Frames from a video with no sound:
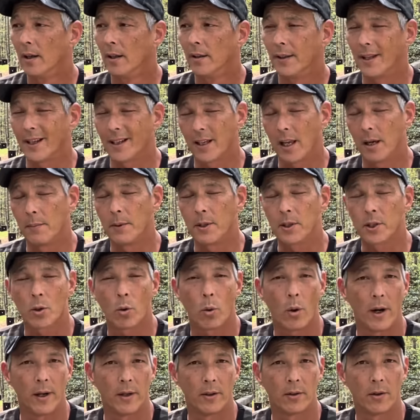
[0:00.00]
They claim it's
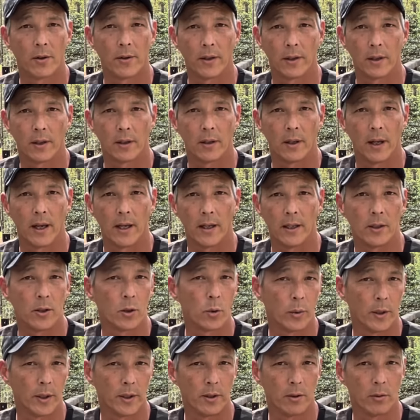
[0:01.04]
quieter than a
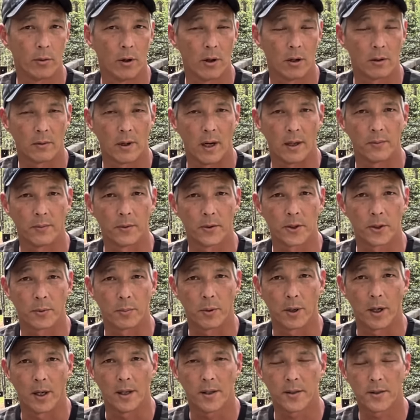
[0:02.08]
22 long rifle
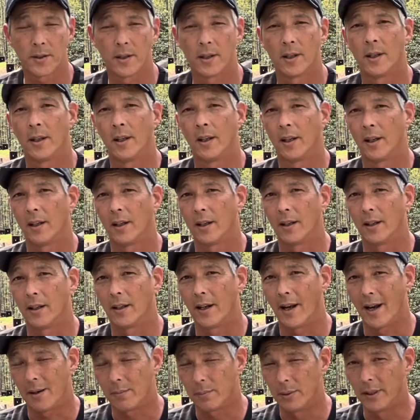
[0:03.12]
suppressed, and
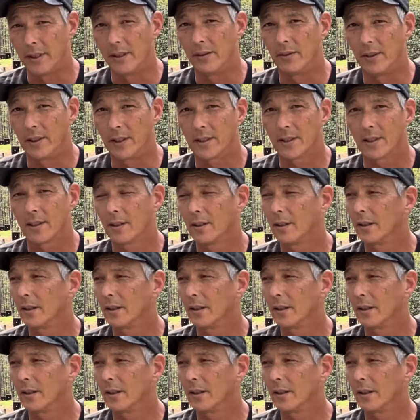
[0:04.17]
I believe it.